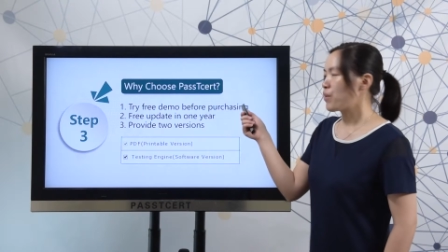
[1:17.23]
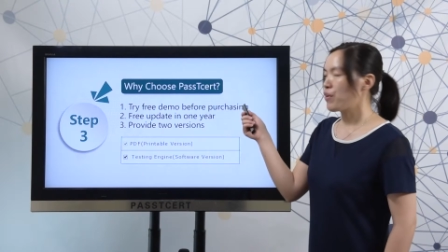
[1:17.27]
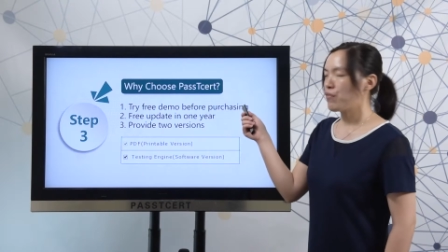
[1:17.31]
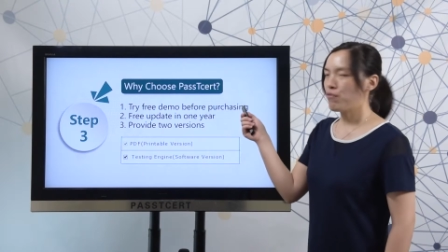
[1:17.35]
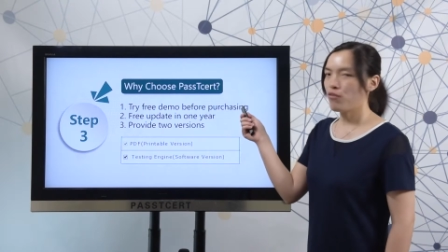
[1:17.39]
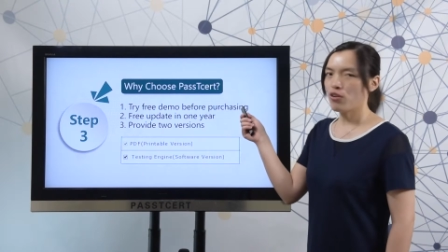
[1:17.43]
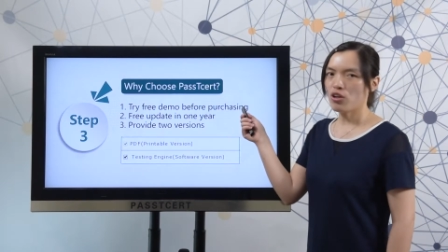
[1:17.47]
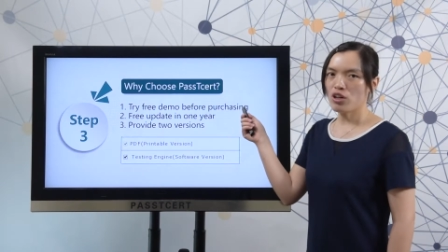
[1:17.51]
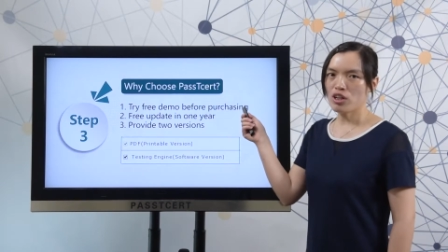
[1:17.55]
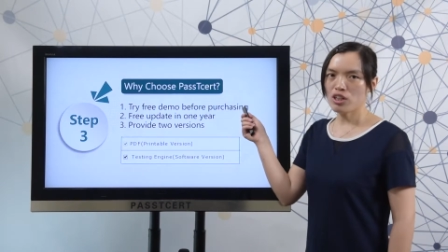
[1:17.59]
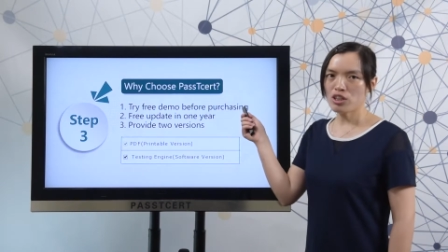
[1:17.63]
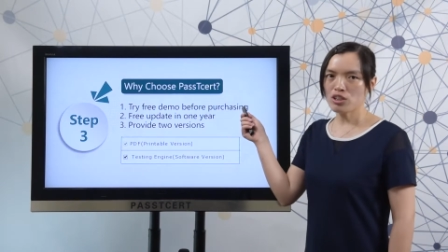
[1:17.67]

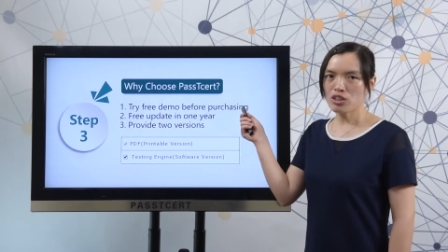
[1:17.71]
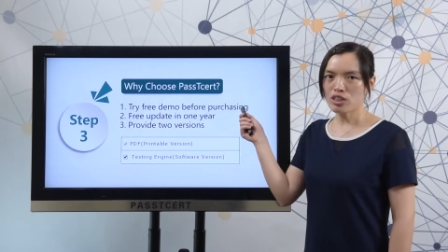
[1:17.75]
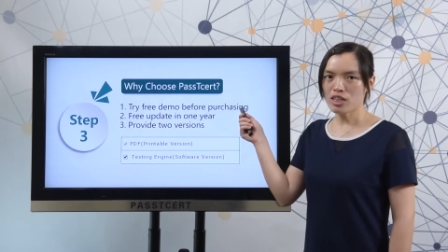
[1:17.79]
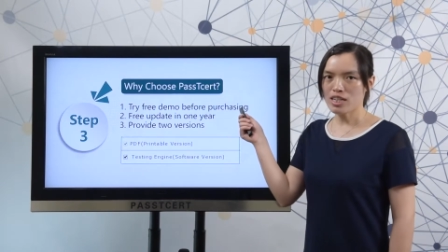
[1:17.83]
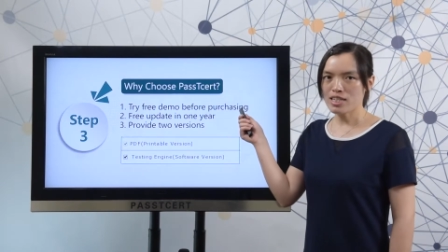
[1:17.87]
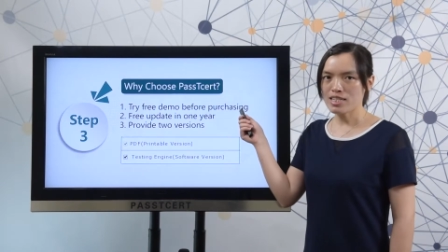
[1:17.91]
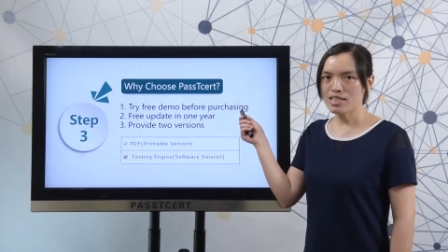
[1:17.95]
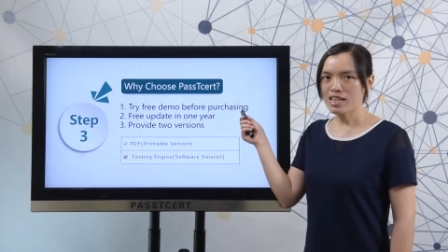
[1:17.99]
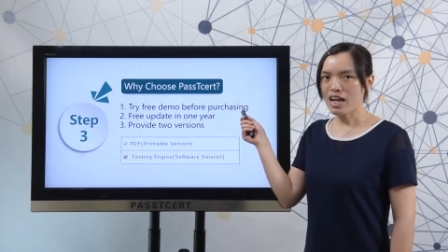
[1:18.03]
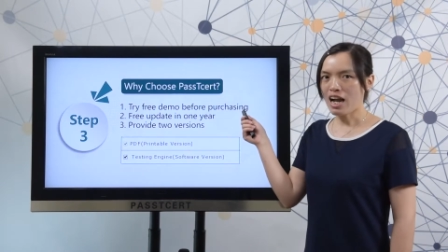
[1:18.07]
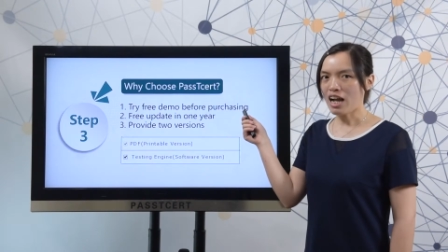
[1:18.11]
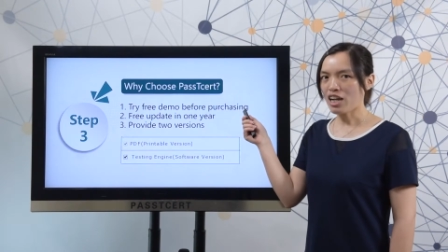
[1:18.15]
Before you
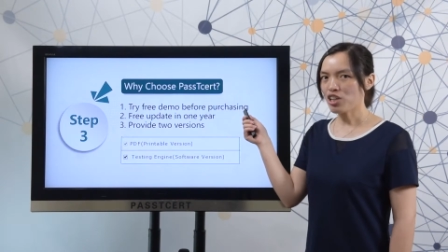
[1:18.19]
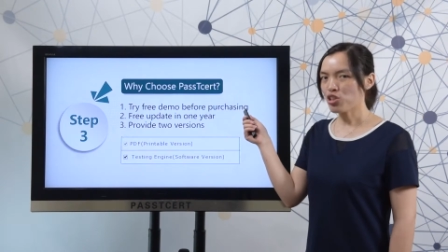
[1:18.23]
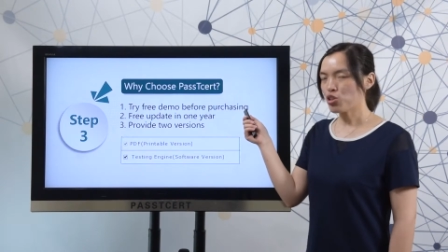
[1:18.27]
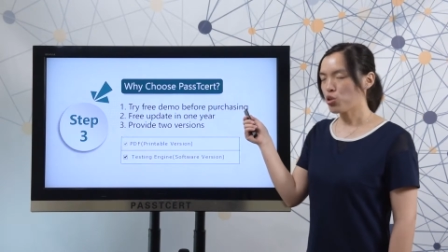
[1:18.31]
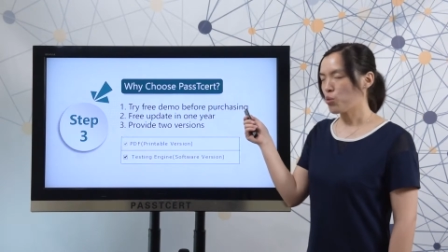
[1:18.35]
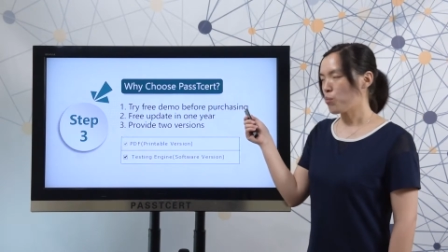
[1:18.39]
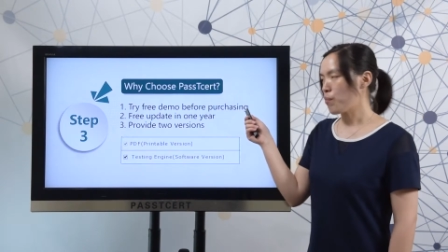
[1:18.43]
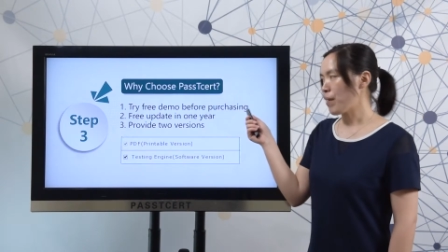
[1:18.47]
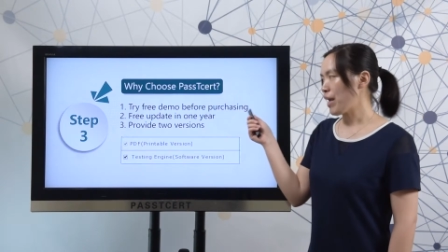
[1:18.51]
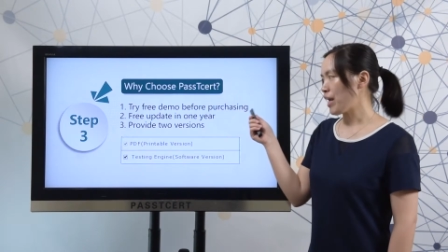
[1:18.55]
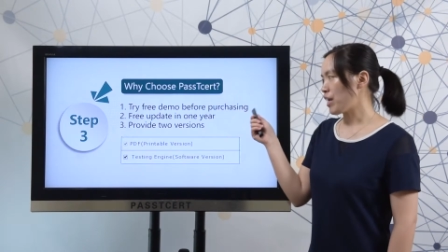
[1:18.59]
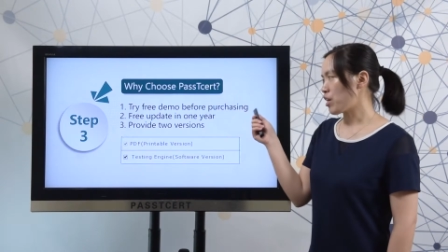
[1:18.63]
decide
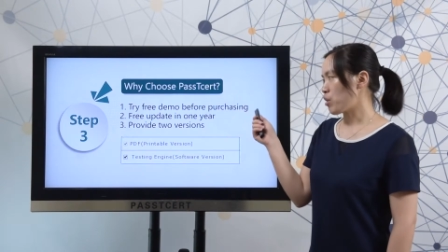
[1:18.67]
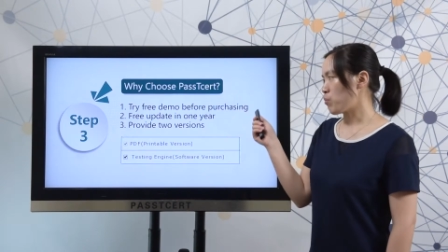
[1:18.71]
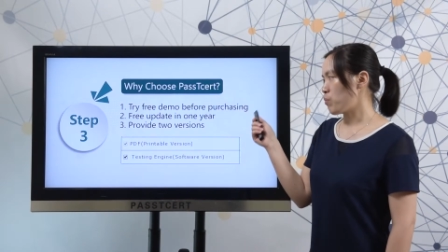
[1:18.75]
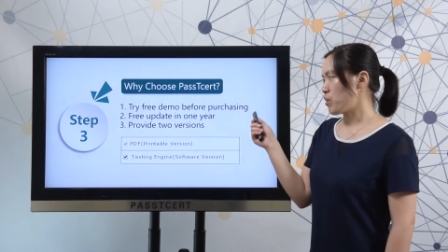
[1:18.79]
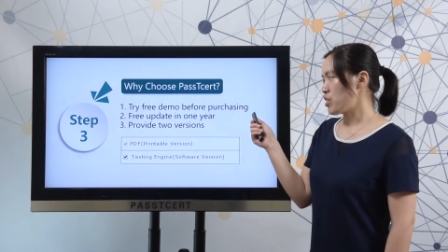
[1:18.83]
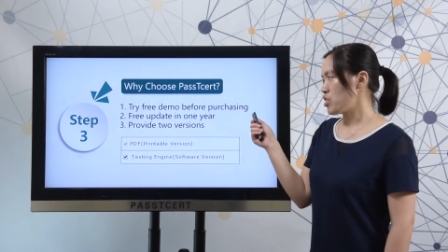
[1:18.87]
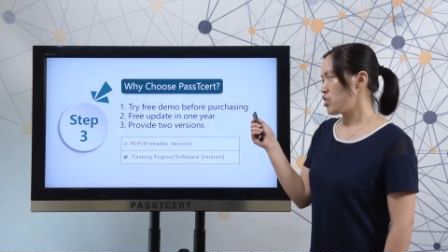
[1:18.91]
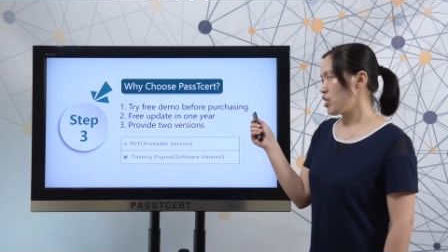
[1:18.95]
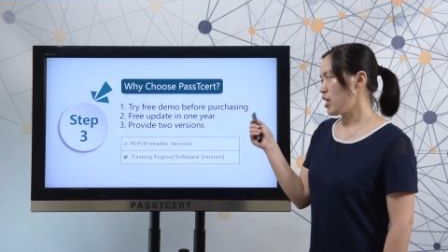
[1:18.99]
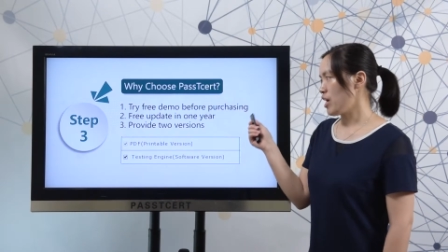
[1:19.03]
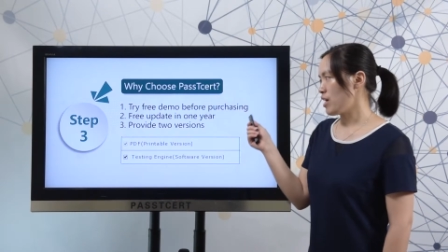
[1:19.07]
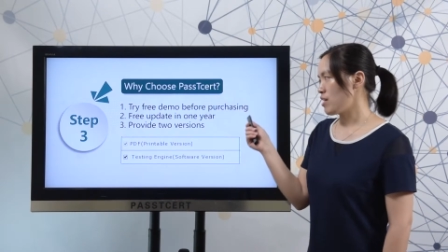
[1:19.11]
to make a
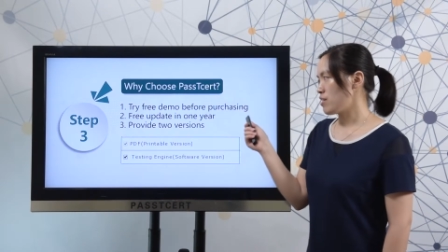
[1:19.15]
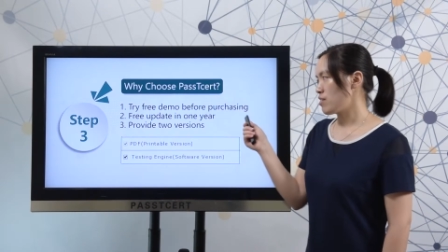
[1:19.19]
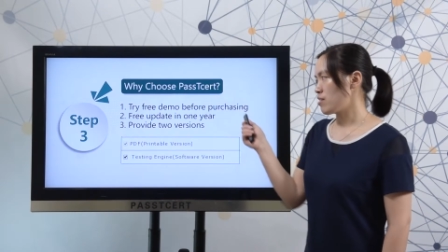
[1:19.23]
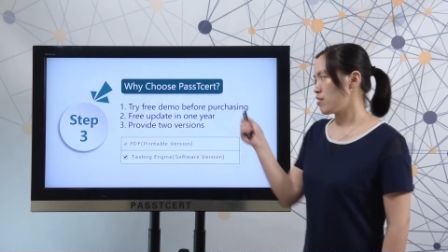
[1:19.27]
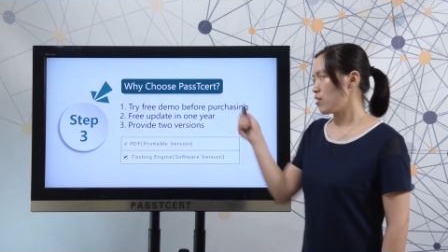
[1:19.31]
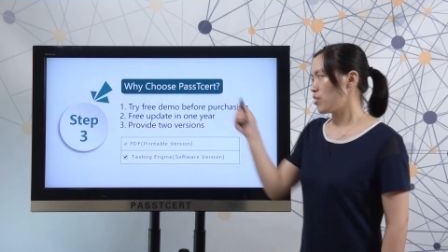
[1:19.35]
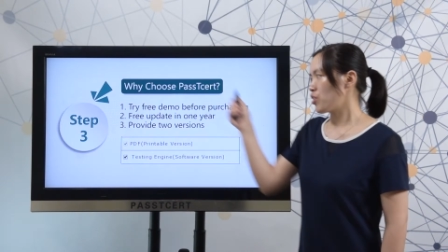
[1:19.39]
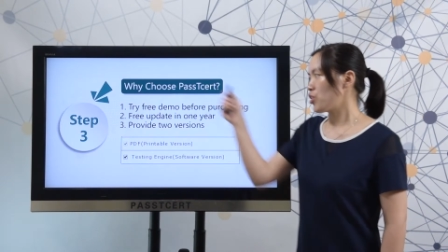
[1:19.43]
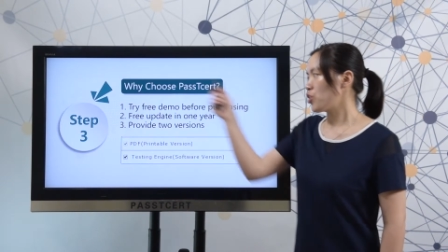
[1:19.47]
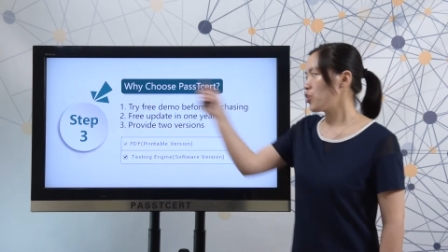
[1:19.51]
purchase,